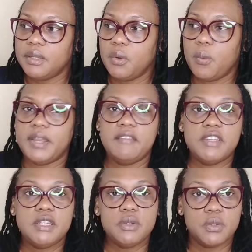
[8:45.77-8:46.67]
whatever
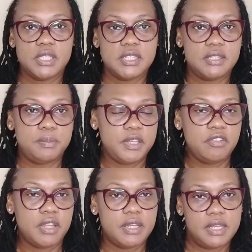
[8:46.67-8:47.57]
the notice
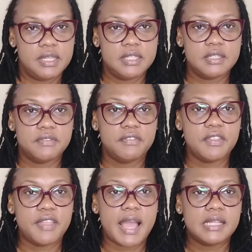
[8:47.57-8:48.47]
period is for
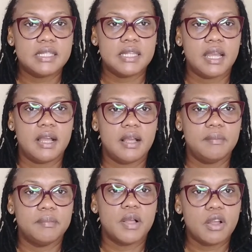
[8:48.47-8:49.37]
that
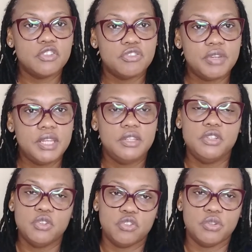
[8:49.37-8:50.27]
country,
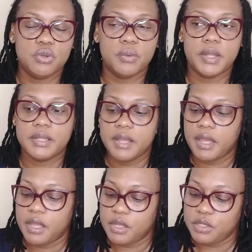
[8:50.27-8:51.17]
you should know it.
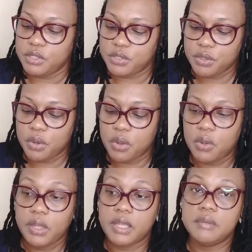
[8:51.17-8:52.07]

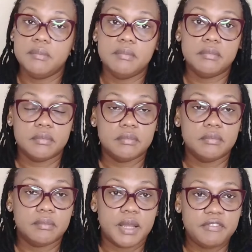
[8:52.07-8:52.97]
So in
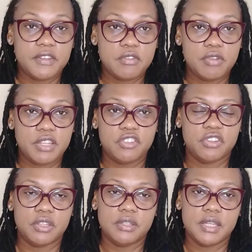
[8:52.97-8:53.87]
my
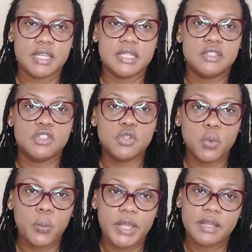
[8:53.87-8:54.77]
federation, it is 2
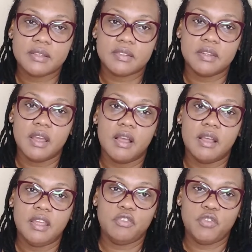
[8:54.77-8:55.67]
weeks.
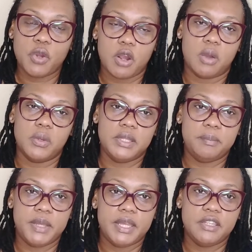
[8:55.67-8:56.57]
If you're hourly
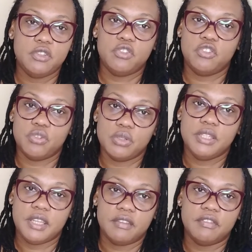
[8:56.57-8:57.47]
paid, you should
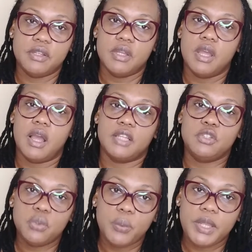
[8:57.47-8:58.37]
give a
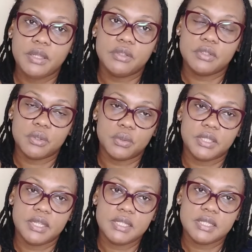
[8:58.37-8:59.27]
2 weeks
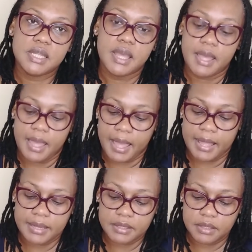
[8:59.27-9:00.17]
notice.
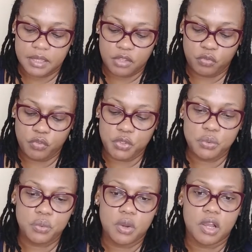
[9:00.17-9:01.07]
And if
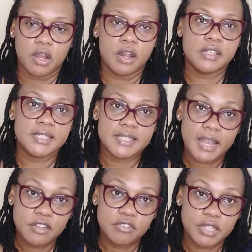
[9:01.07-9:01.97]
you are
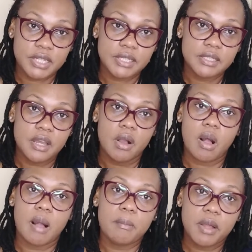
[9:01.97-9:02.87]
salaried
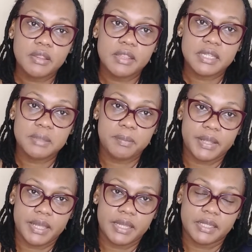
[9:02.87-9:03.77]
or monthly
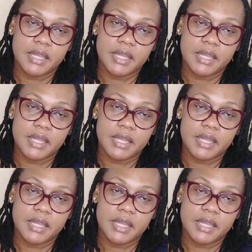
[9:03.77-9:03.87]
paid,